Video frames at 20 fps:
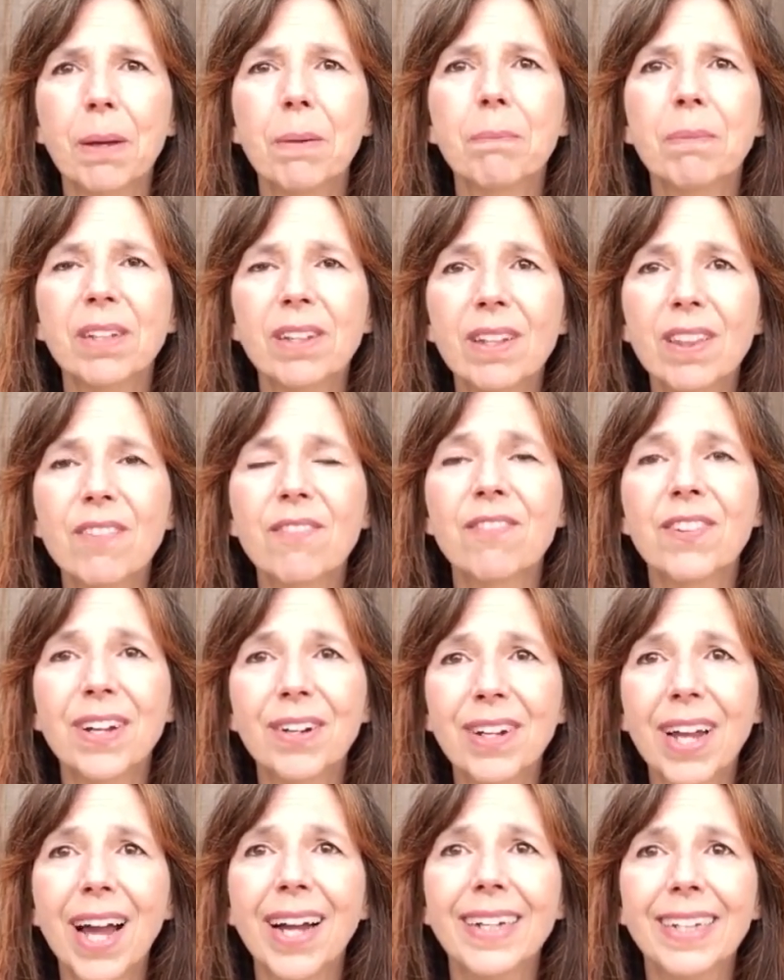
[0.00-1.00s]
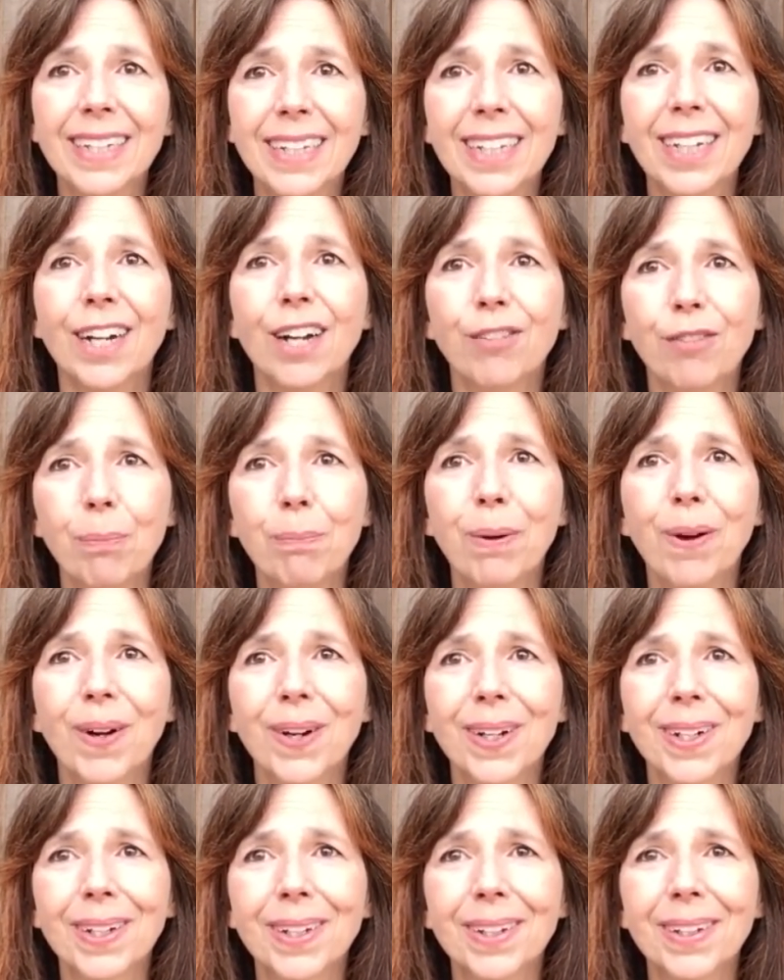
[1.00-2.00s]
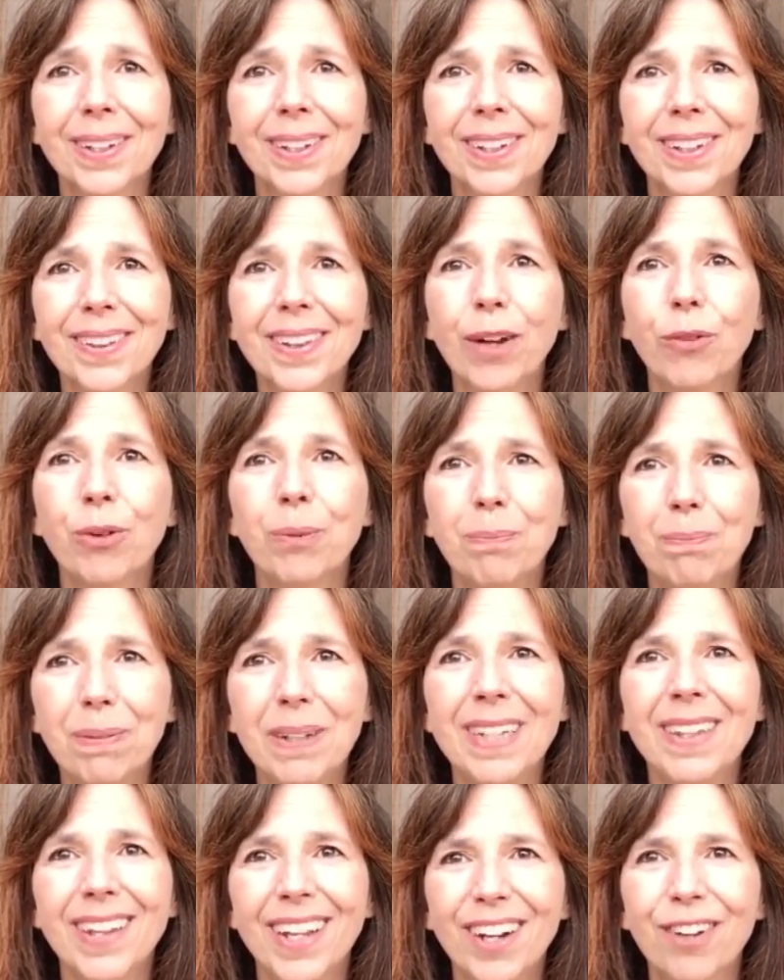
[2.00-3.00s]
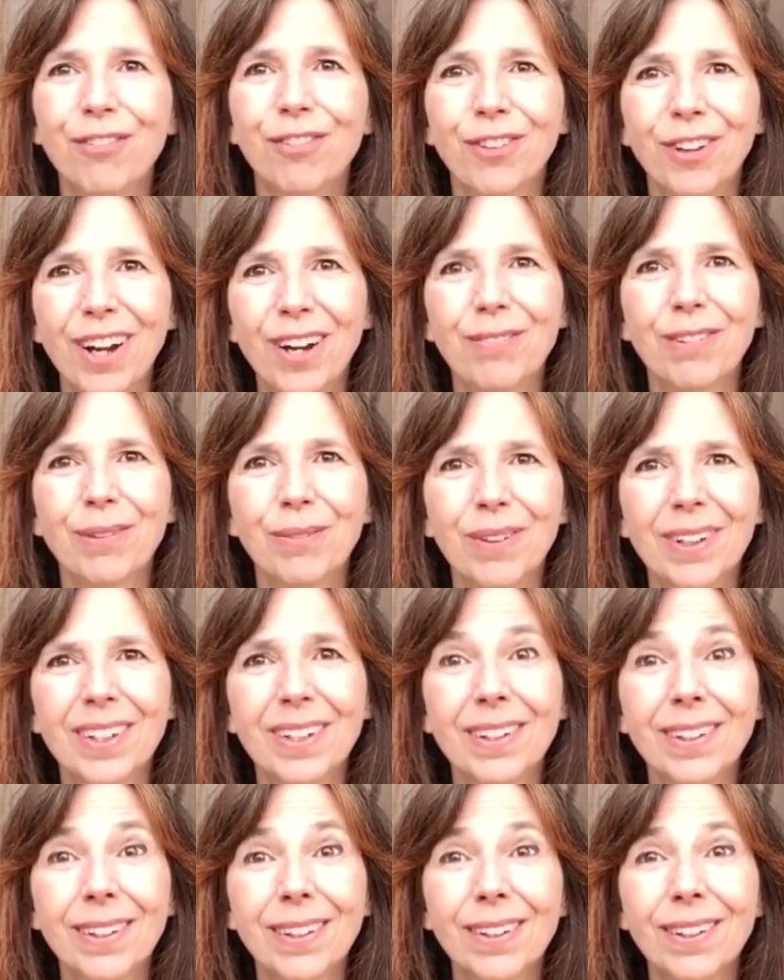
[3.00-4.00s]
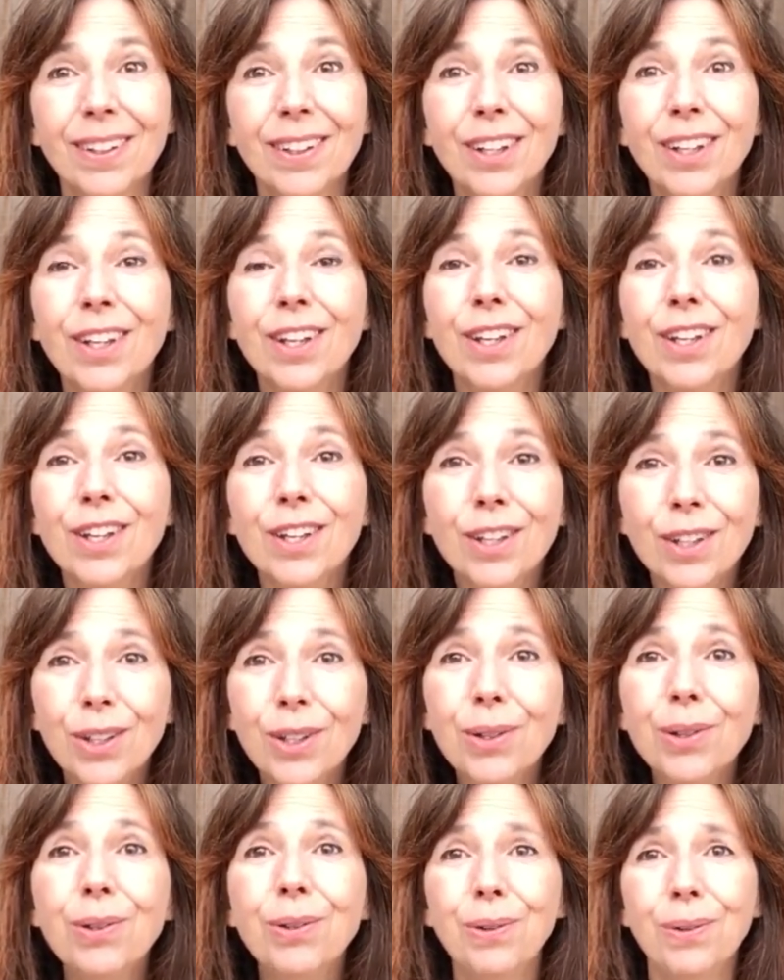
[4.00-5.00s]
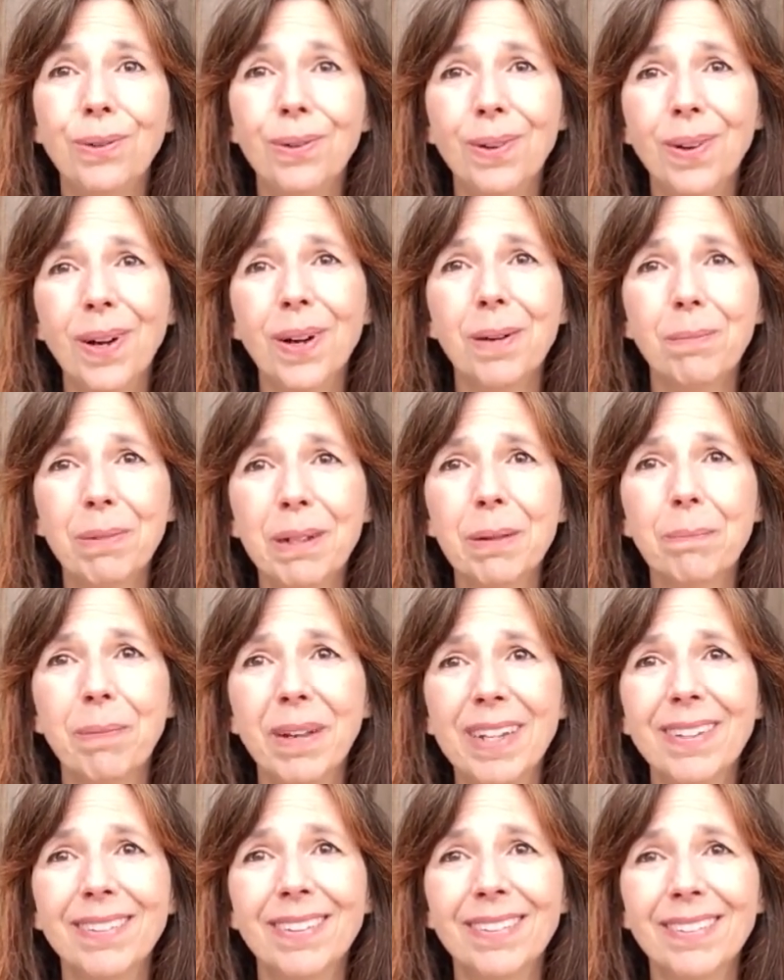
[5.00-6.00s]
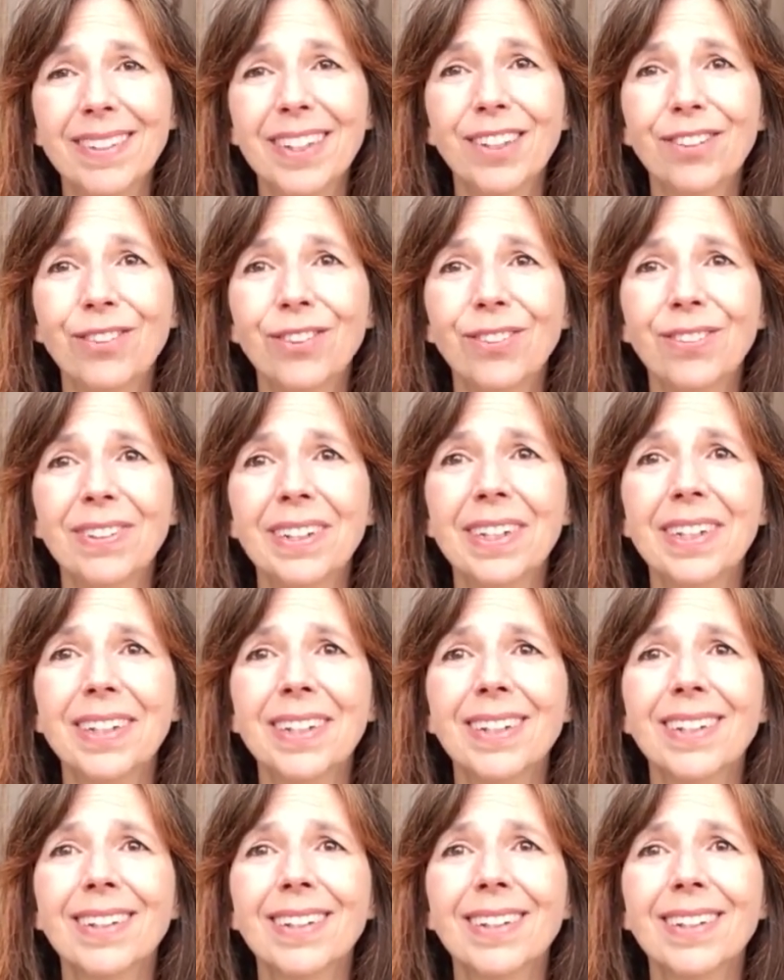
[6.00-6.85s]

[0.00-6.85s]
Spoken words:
but to the very idea of a park that would be there for everyone. You are Big Basin's history.